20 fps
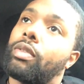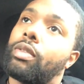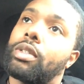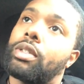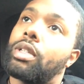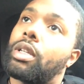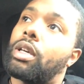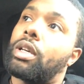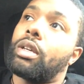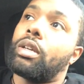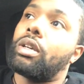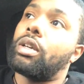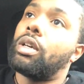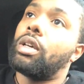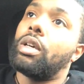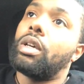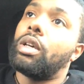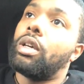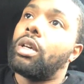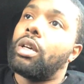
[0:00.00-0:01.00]
There's like,
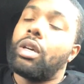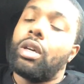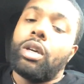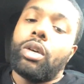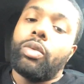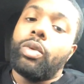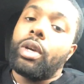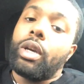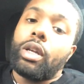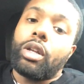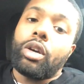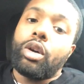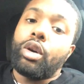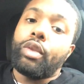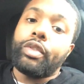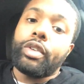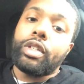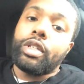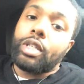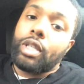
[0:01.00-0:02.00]
we got to go
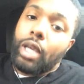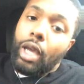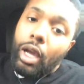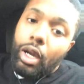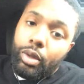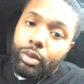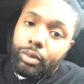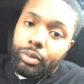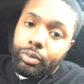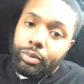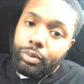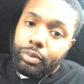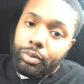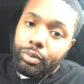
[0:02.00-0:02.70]
over scouting.